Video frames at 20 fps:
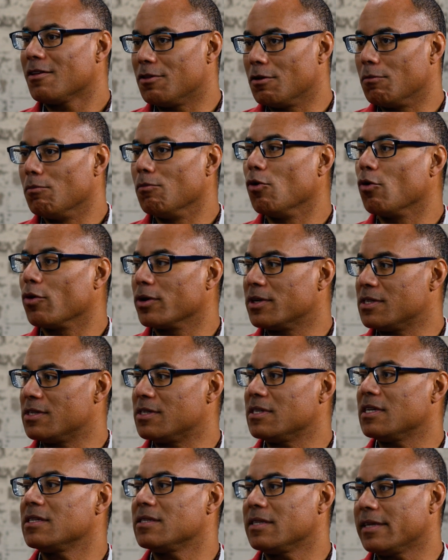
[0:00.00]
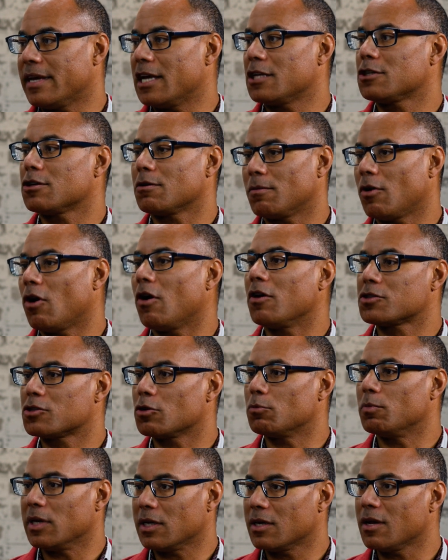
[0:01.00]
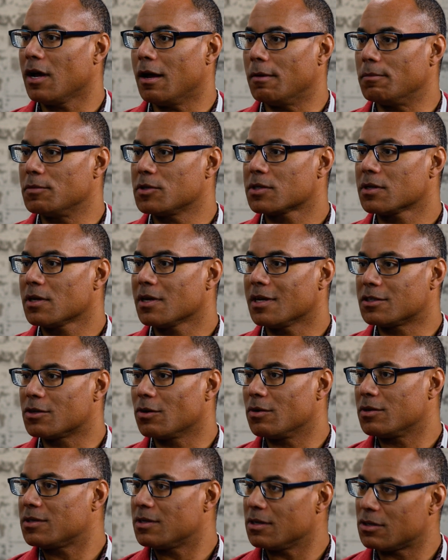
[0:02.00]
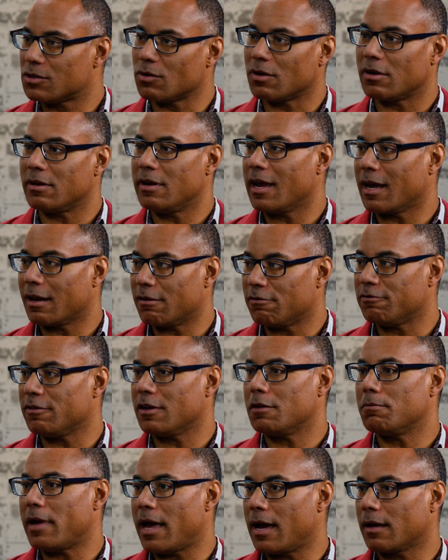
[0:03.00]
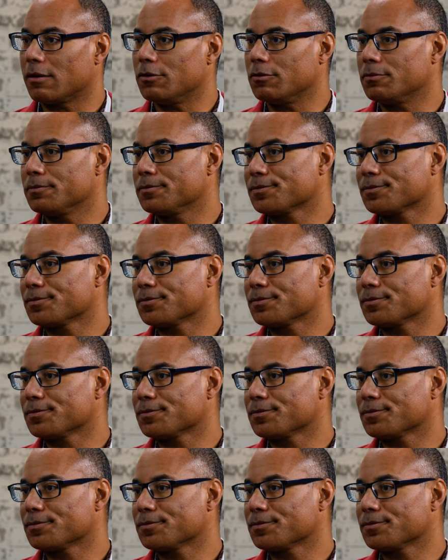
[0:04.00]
The more disease the atrium also becomes. And so it's this sort of negative feedback loop.